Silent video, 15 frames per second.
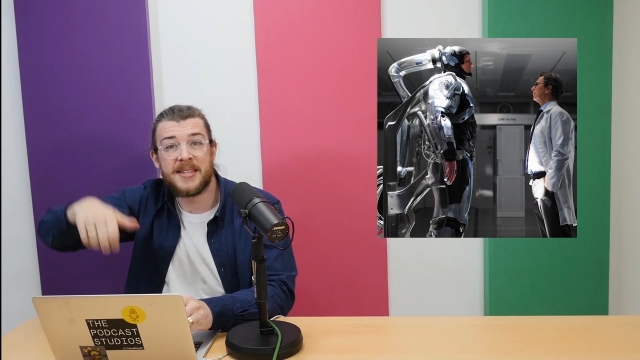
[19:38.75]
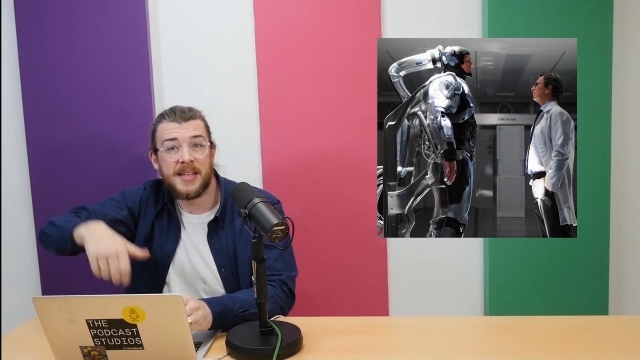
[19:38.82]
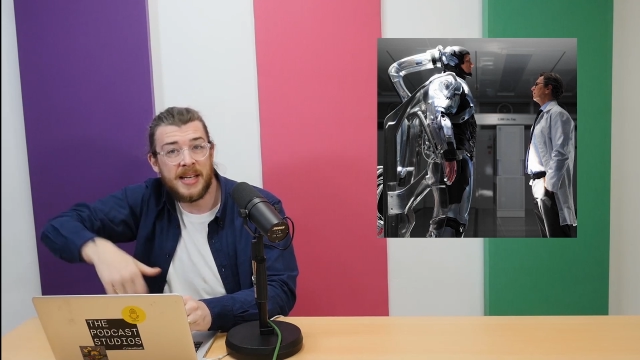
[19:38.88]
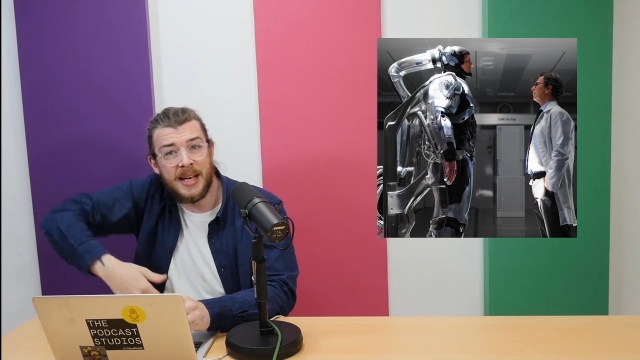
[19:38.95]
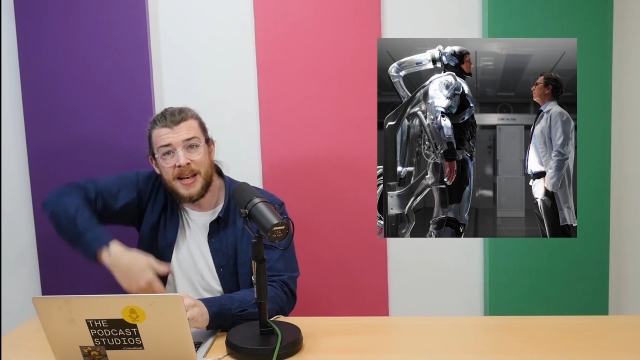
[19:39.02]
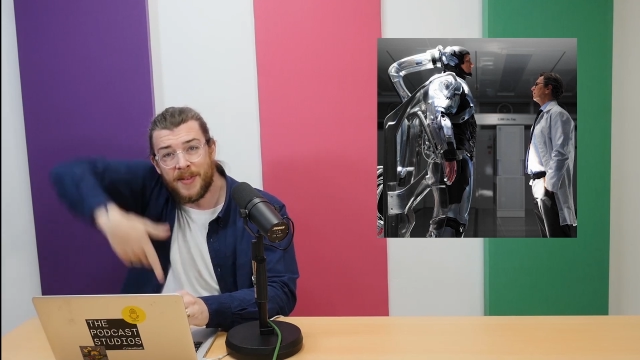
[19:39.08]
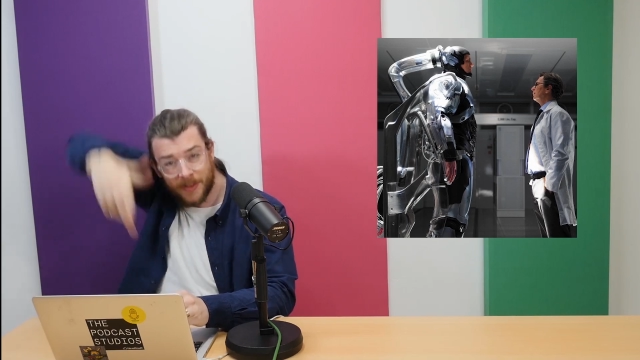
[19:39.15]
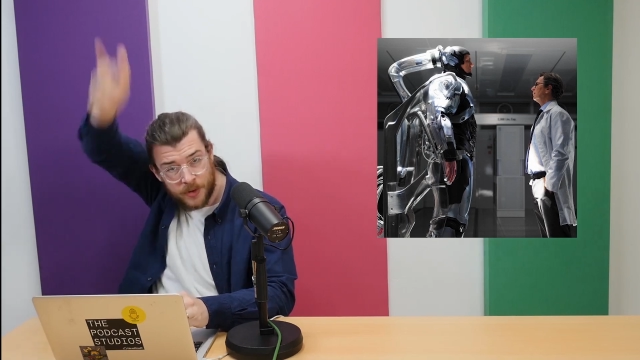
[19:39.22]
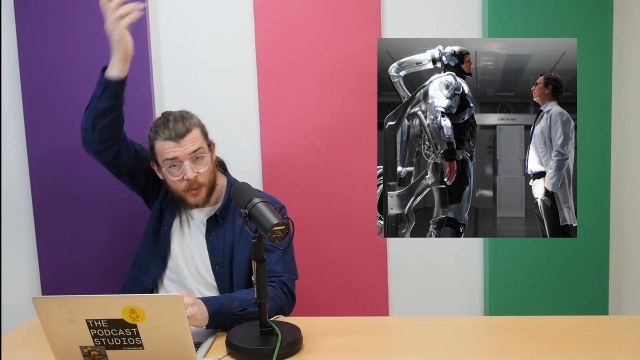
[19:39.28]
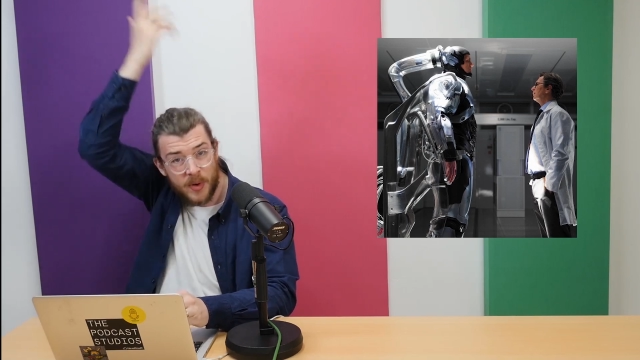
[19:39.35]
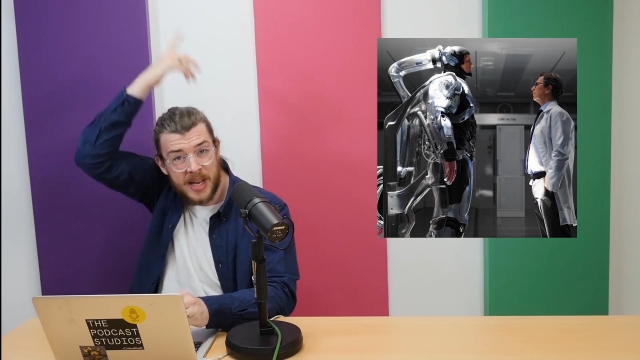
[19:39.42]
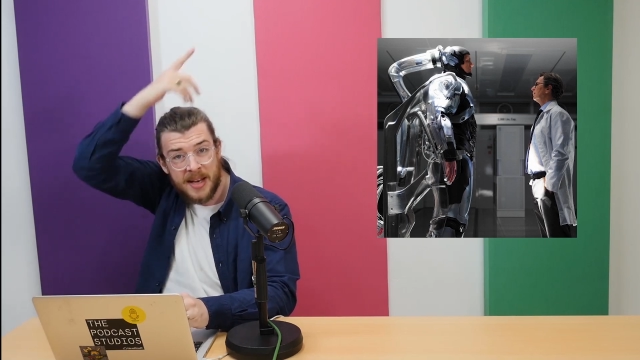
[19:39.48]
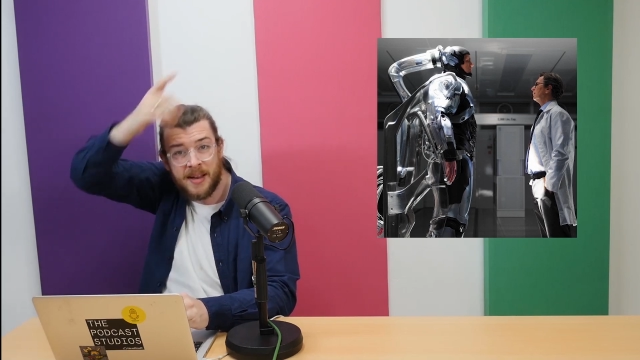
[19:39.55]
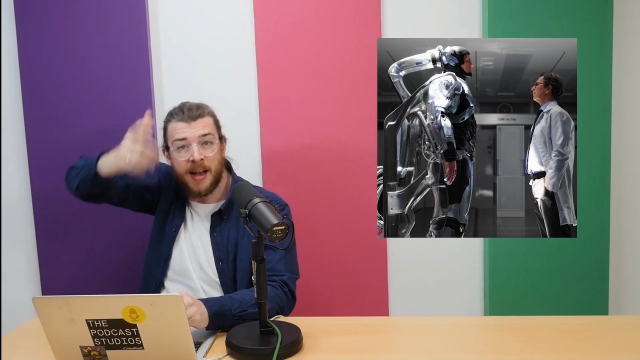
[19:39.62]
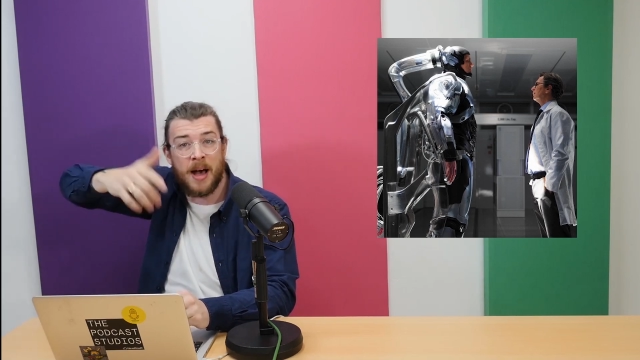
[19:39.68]
I didn't even have to
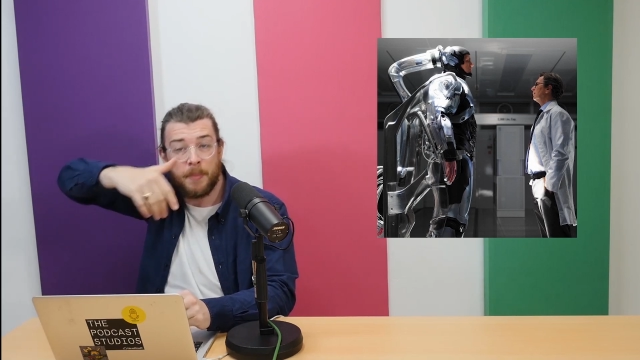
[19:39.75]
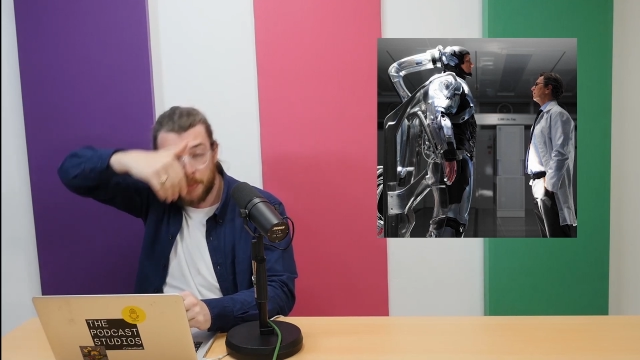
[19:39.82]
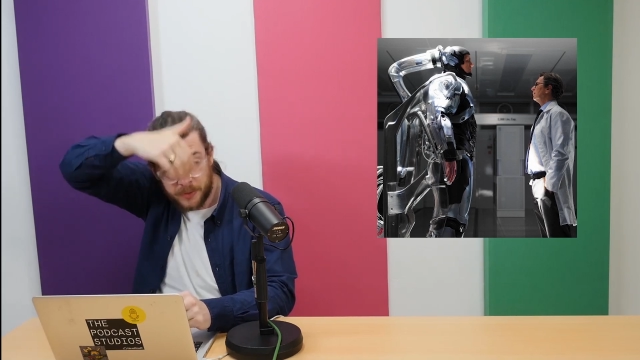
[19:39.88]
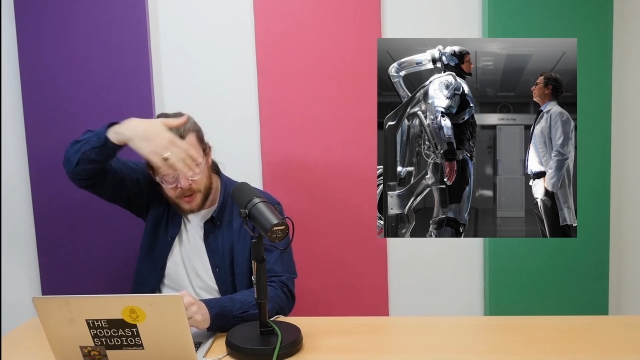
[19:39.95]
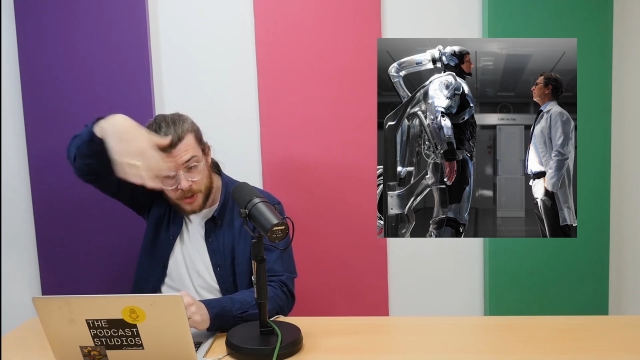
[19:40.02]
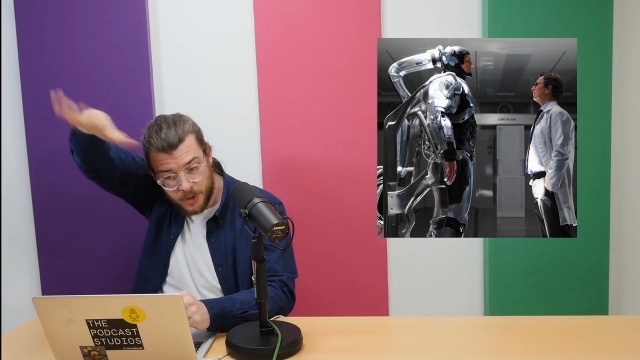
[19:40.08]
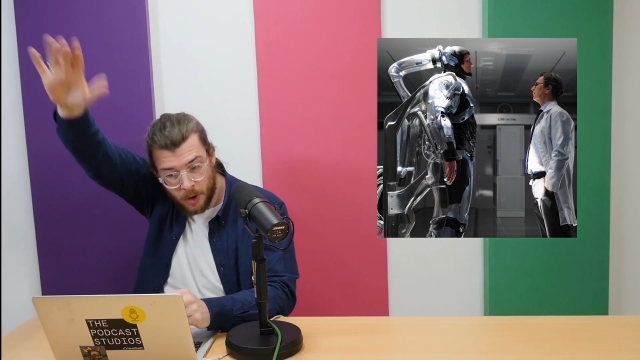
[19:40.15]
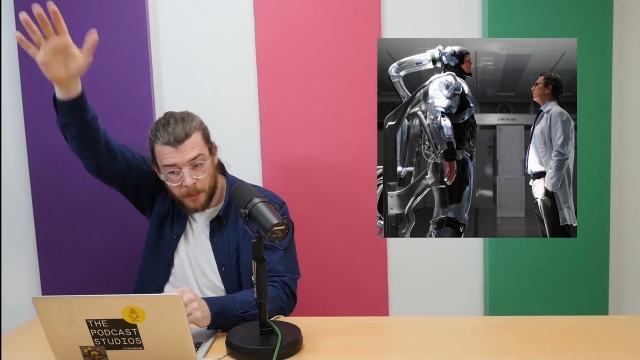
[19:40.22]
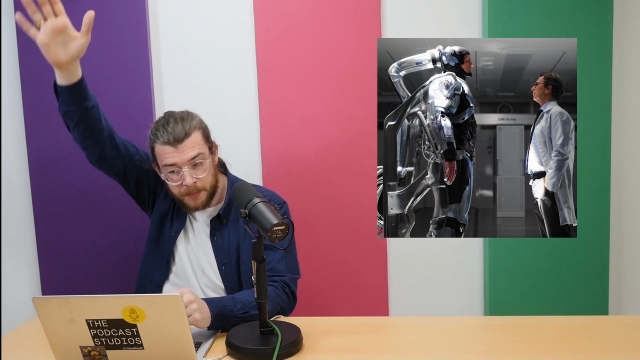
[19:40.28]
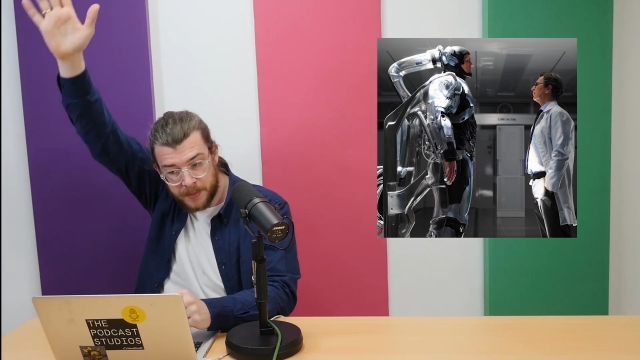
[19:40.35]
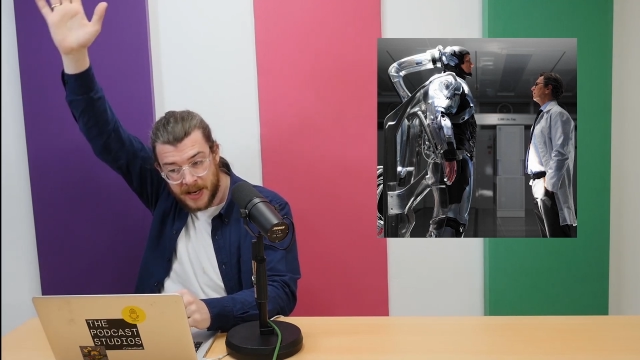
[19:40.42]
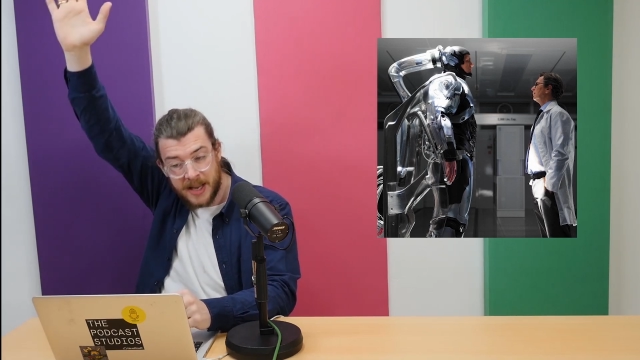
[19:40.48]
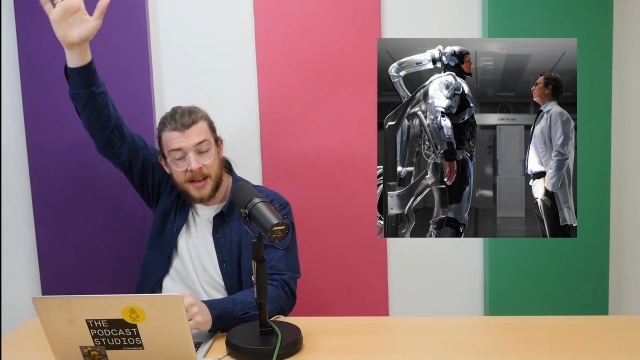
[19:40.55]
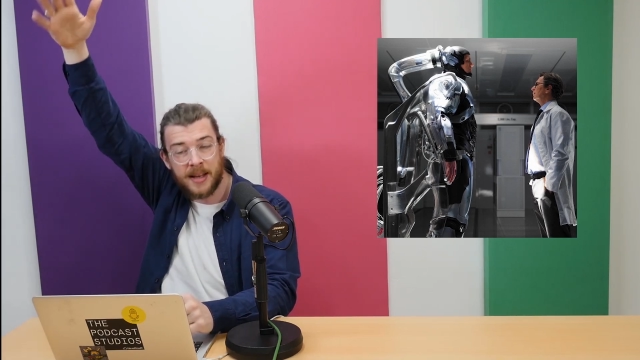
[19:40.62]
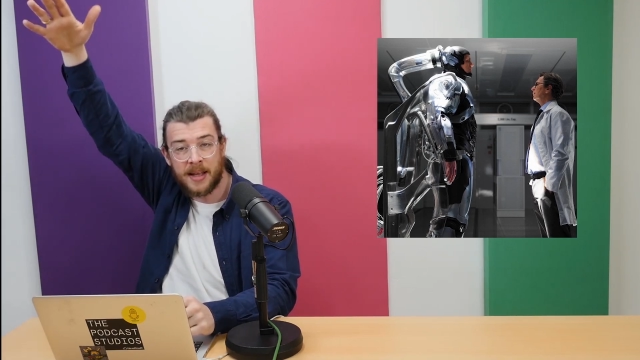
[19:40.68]
read it, Apple. Just
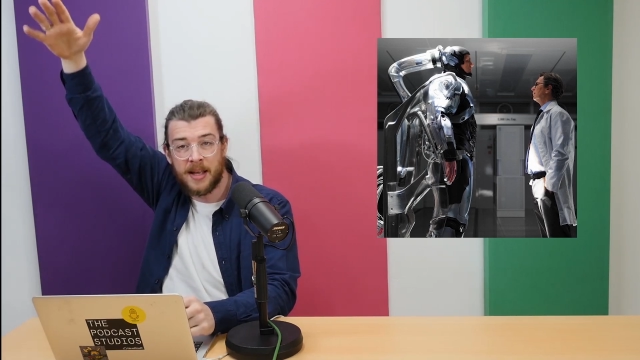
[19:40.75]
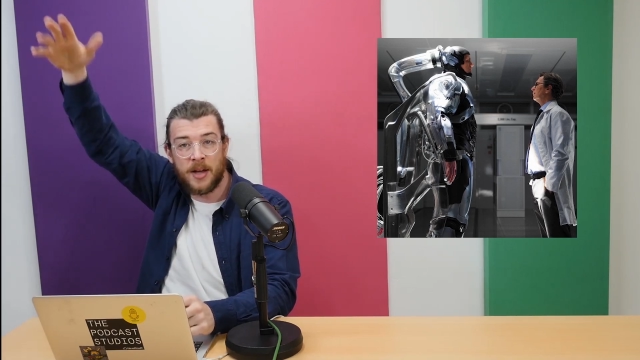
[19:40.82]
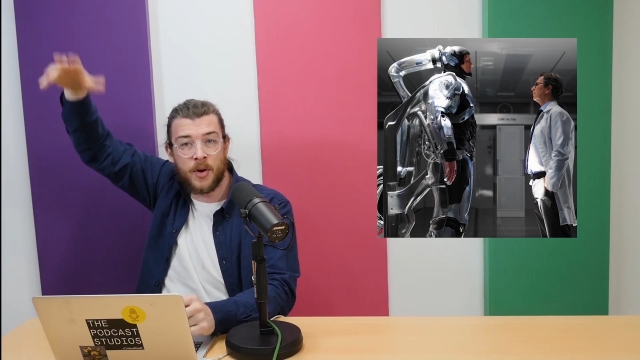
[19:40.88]
update it.